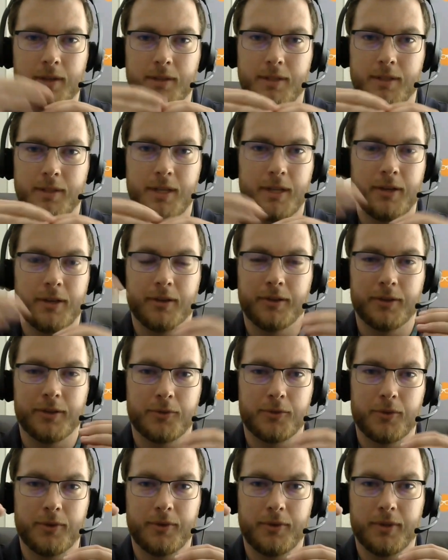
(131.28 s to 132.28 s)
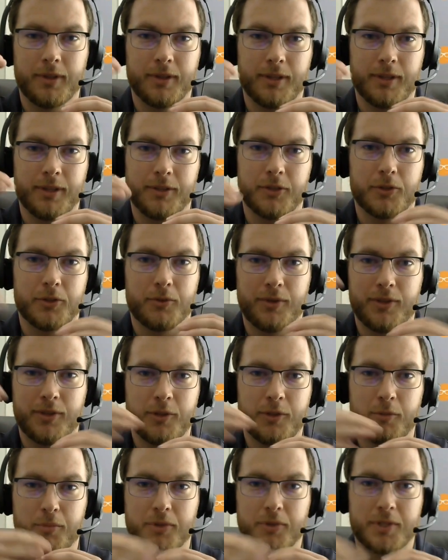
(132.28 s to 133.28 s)
say you're in the twenty in the
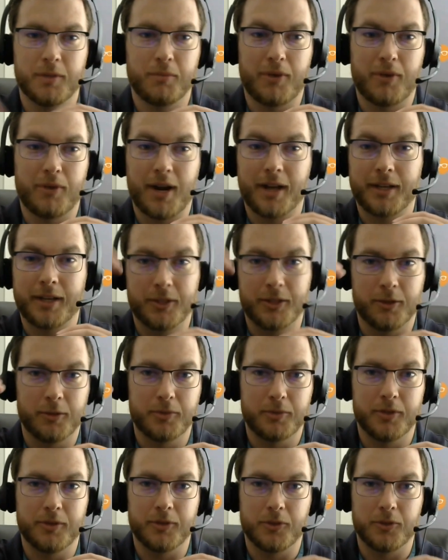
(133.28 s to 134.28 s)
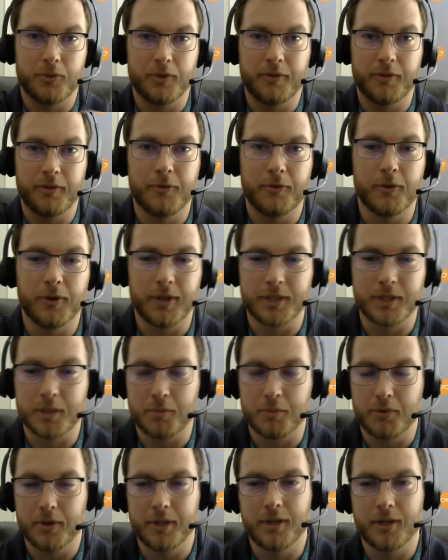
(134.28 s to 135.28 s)
twenty-two percent bracket, you go up to the twenty-four, that's
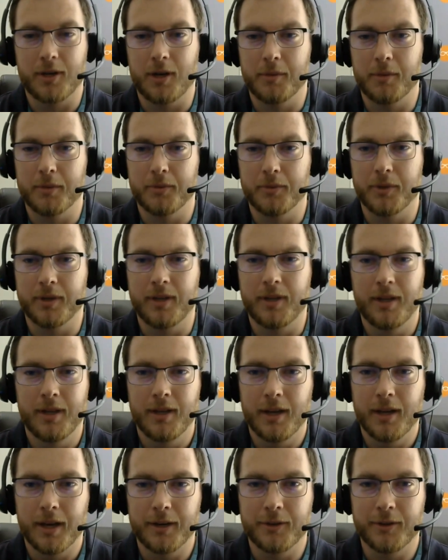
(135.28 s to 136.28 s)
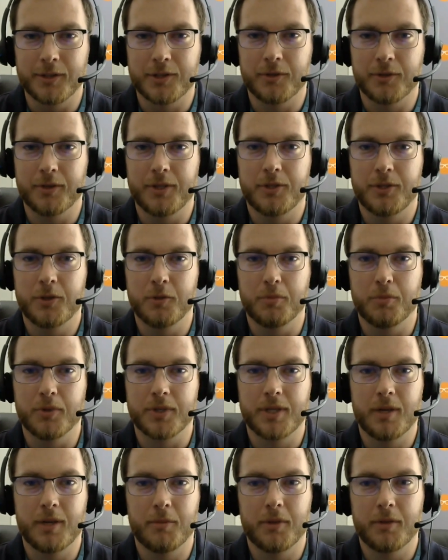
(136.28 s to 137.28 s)
a pretty common one. I know it's only two
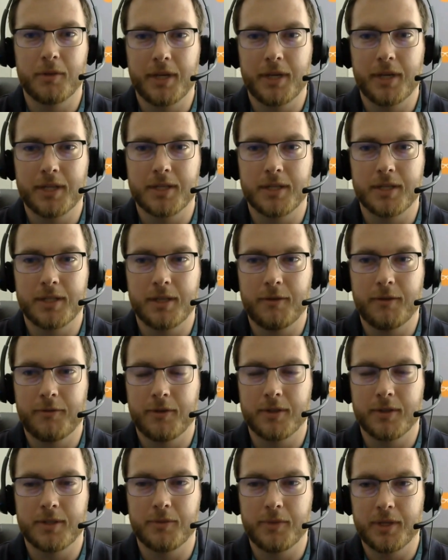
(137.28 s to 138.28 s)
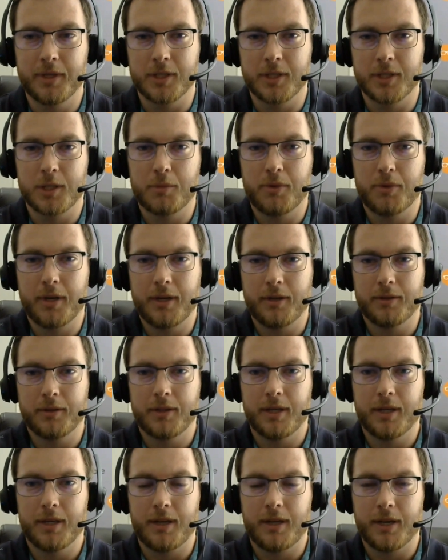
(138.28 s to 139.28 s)
percent, but it makes a difference, and we can spread
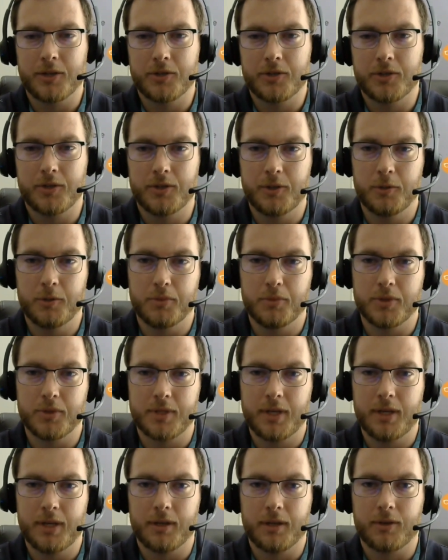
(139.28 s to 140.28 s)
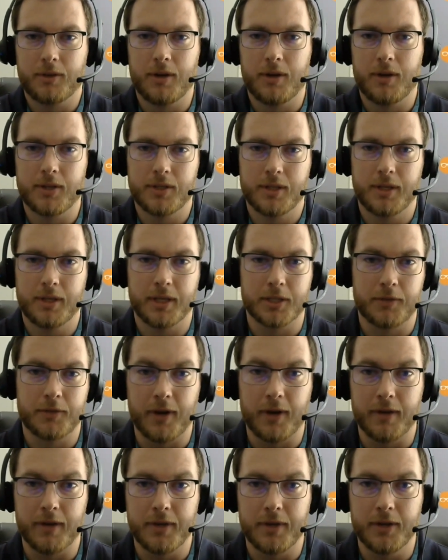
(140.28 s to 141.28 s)
out that extra two percent across the next
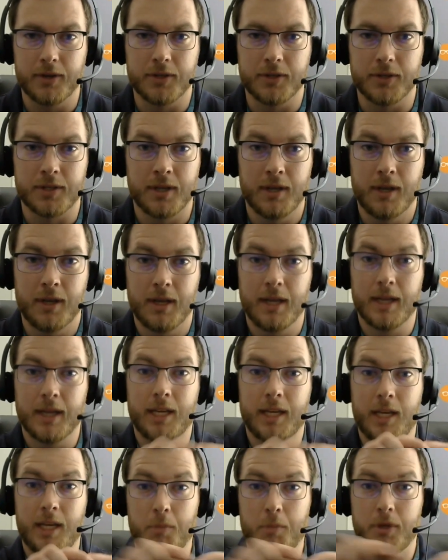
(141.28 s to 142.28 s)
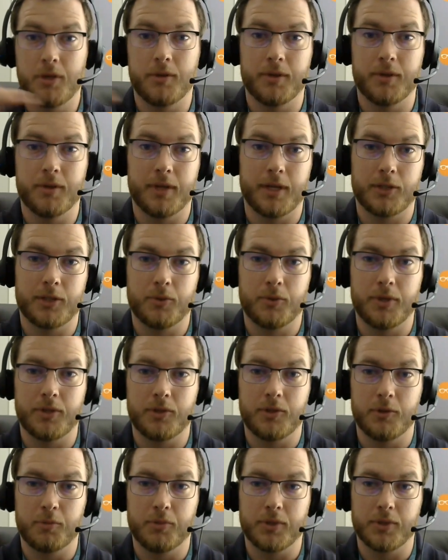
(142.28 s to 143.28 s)
five years, keeping you in that
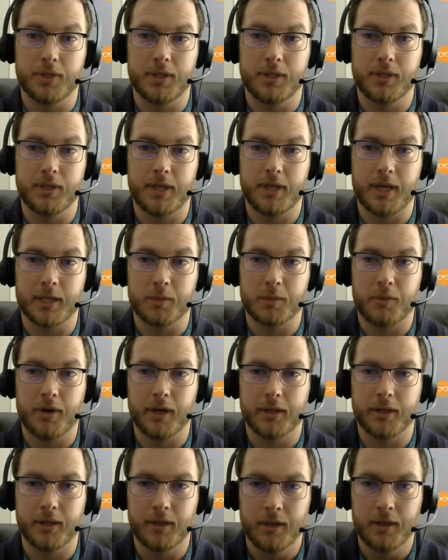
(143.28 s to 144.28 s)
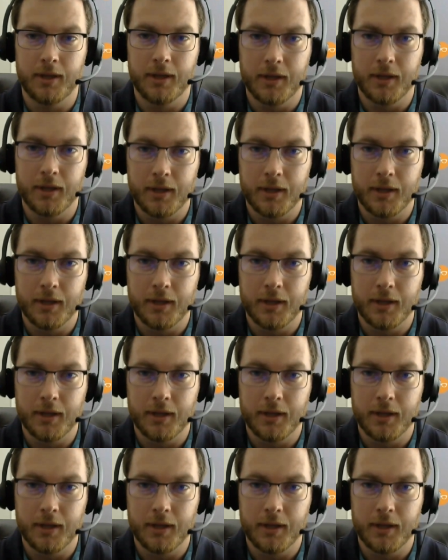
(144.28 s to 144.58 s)
twenty-two percent tax bracket.